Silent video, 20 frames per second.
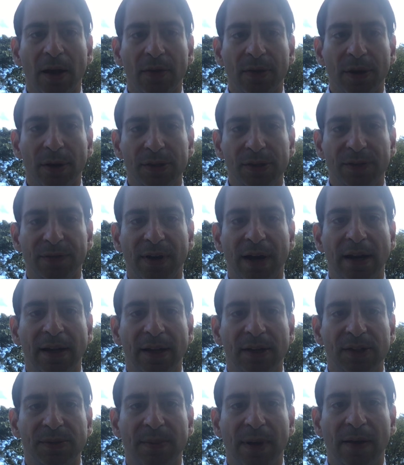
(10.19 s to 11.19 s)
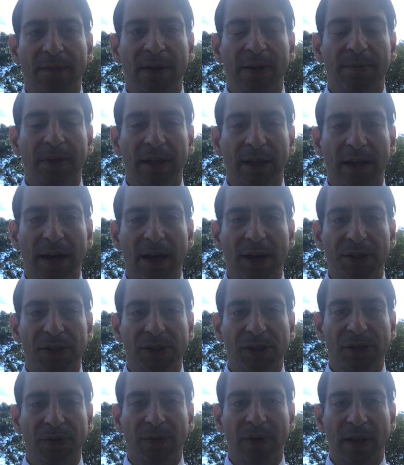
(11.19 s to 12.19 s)
Those findings may have
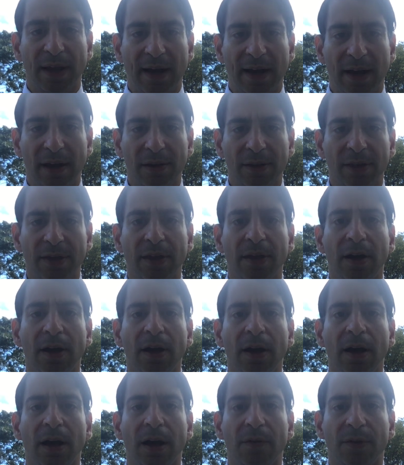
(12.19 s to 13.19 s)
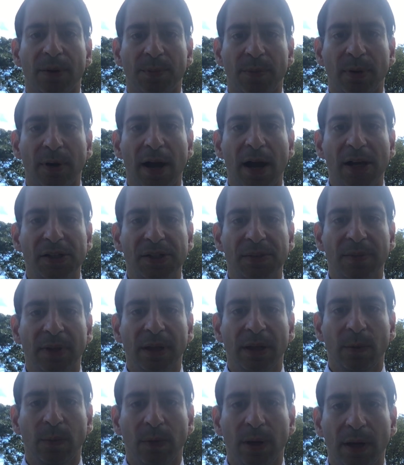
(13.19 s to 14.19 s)
implications for the health of
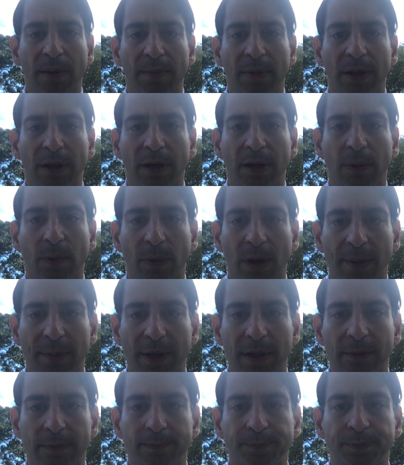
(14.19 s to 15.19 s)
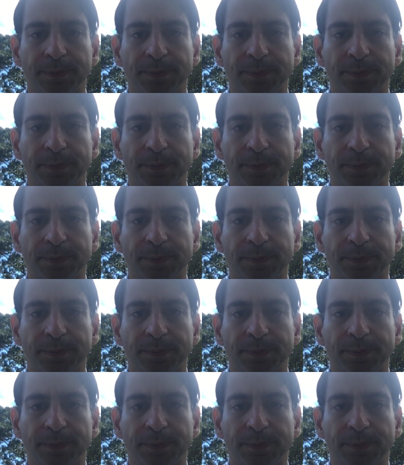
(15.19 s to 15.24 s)
approximately 1 million women.